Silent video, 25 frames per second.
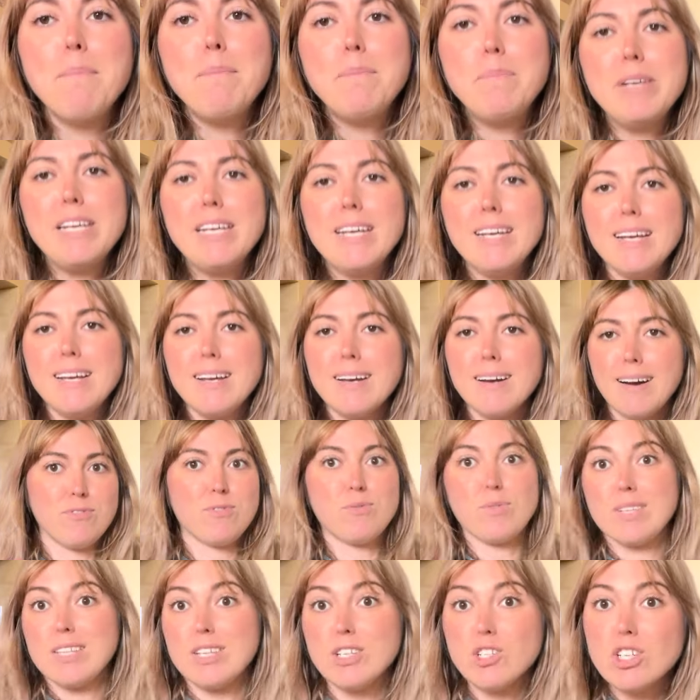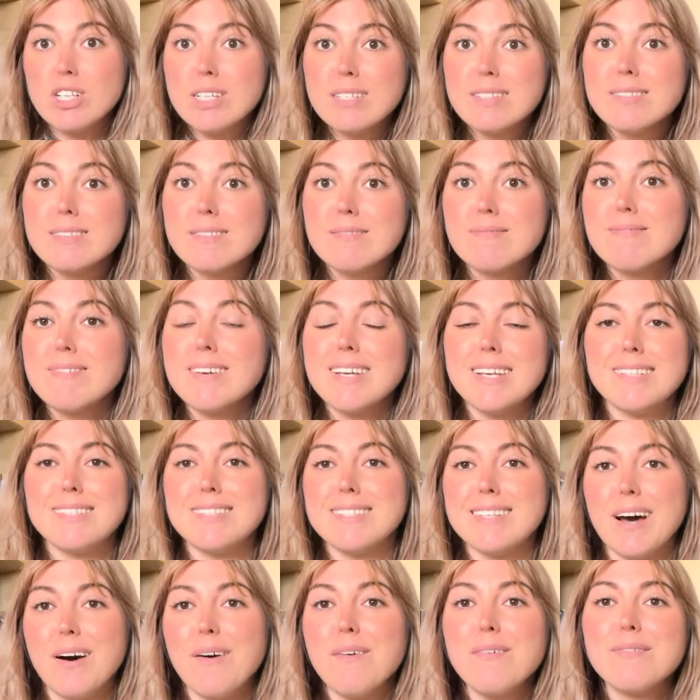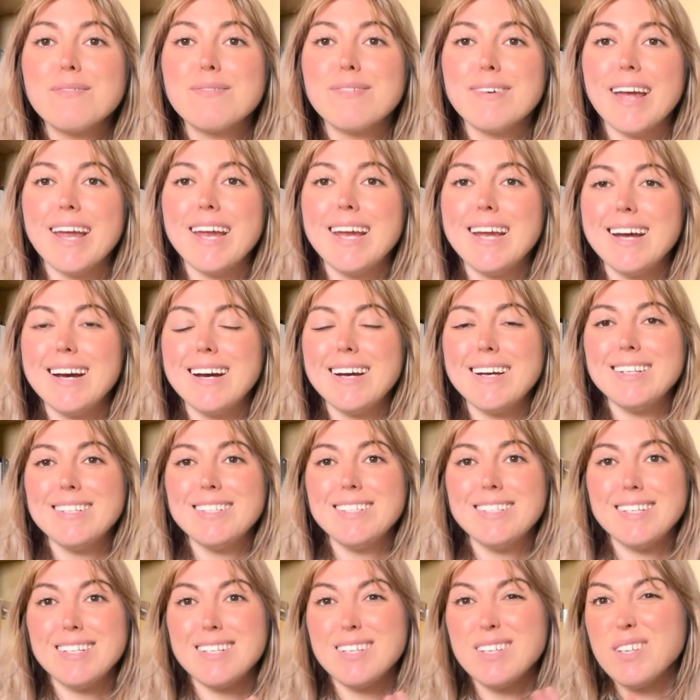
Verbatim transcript: be religious itself and